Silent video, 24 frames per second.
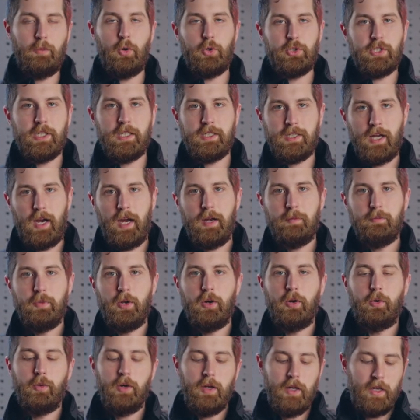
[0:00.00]
Most of the time,
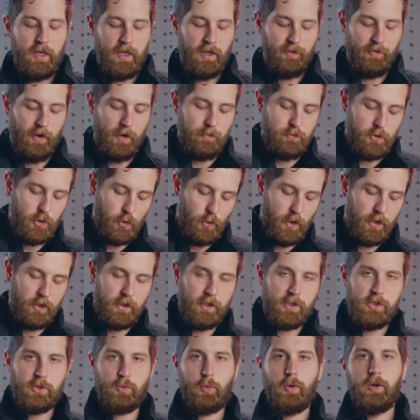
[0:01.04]
though, if I'm doing
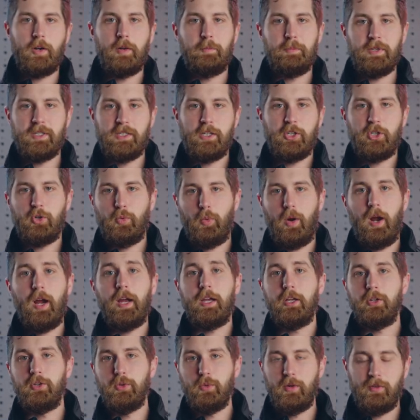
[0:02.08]
this, we're in a position where I
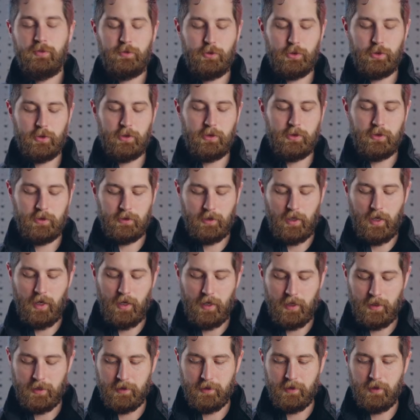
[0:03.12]
can do a full
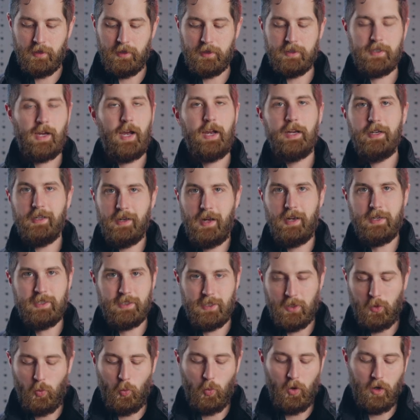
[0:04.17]
uh, a
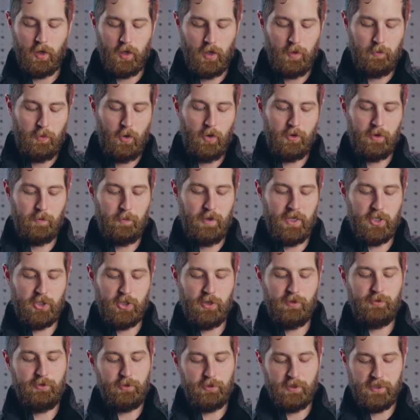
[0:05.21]
diagnostic workup on the
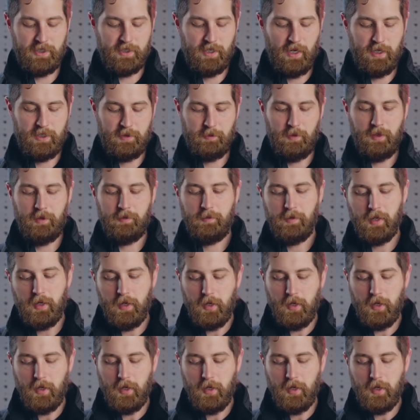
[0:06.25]
patient, a full assessment.